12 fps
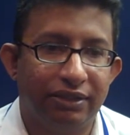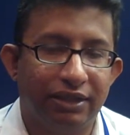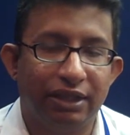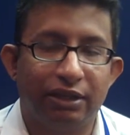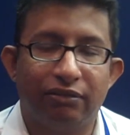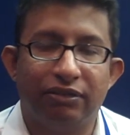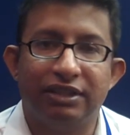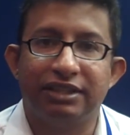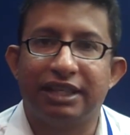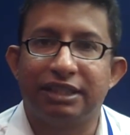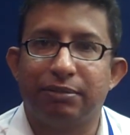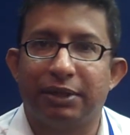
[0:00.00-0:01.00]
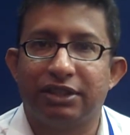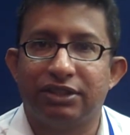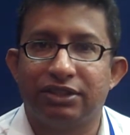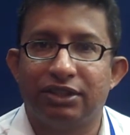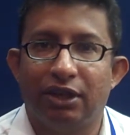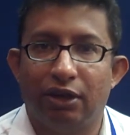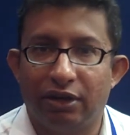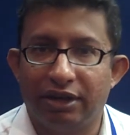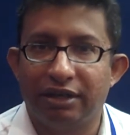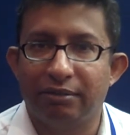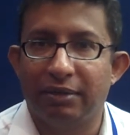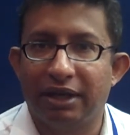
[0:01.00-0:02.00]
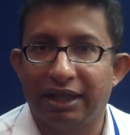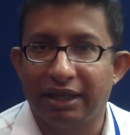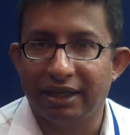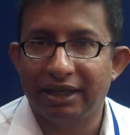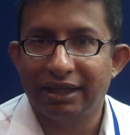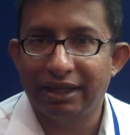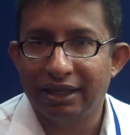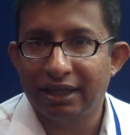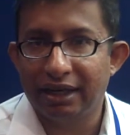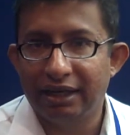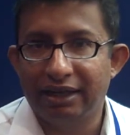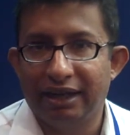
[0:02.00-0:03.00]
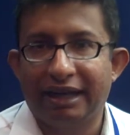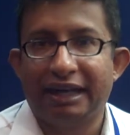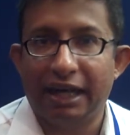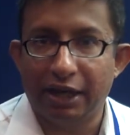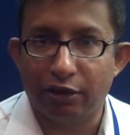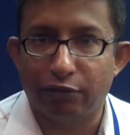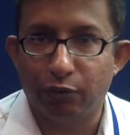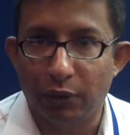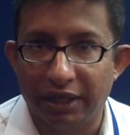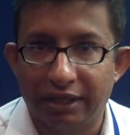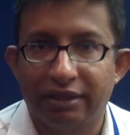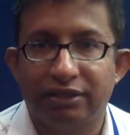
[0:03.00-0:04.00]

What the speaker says: think of these aspects a lot in my direct line of work.